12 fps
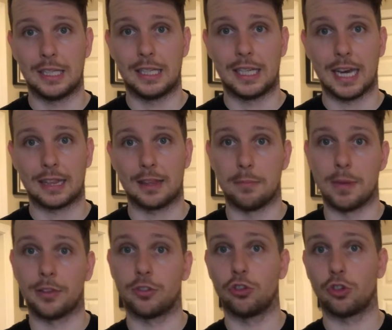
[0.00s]
get the
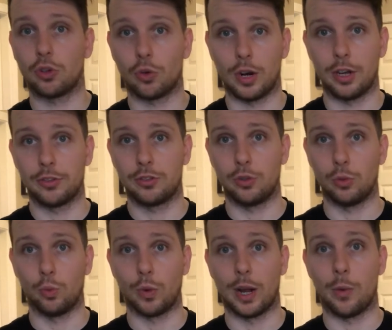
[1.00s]
message across to
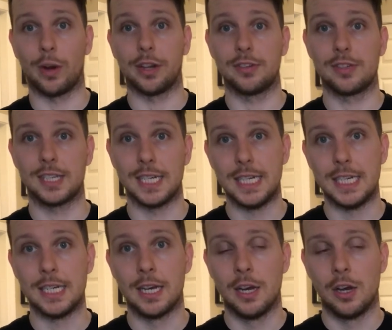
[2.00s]
what I want to
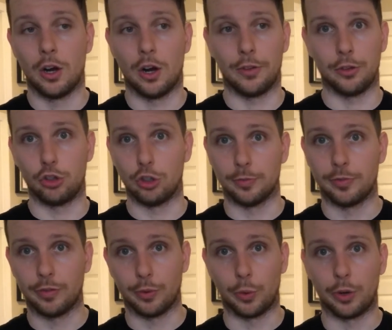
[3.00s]
see on the gym
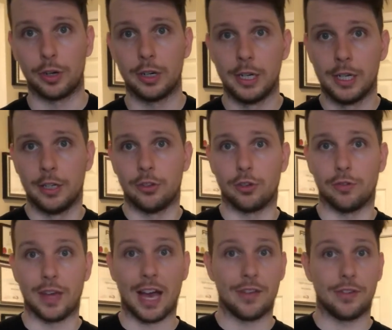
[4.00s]
floor. So if
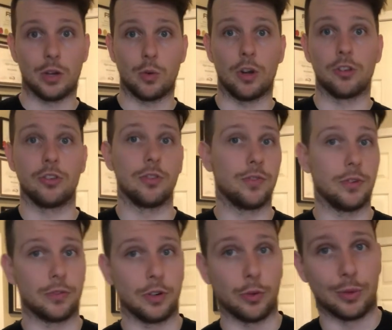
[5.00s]
you have any questions, feel
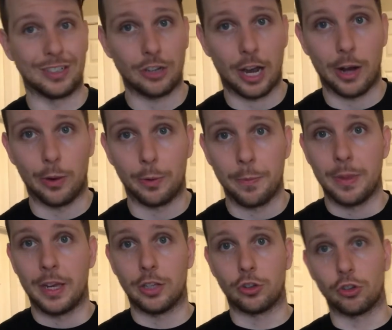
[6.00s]
free to reach out,
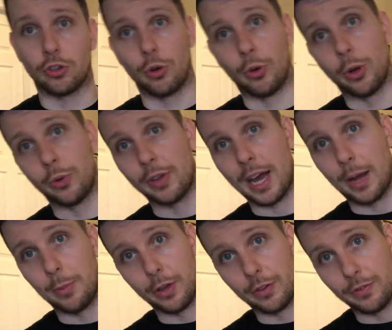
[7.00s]
hit the show notes,
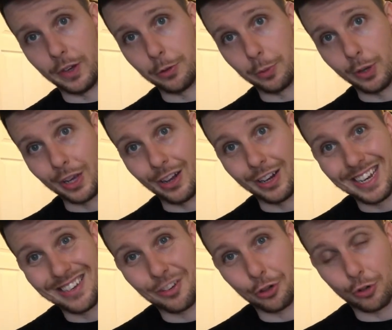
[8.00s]
add me on Facebook, on
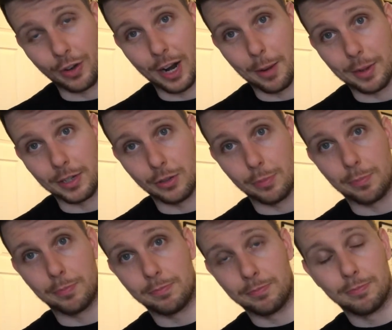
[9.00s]
Instagram. I do
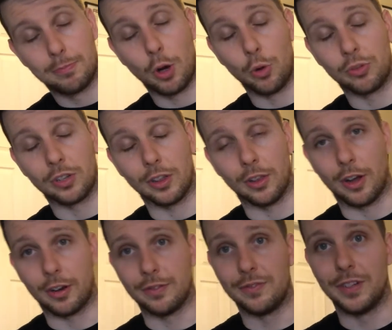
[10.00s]
post a
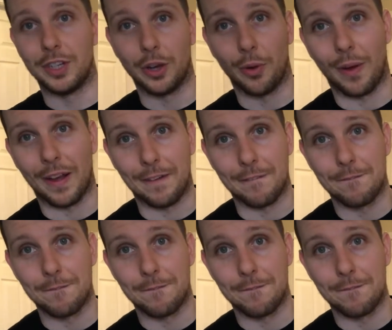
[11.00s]
lot of video and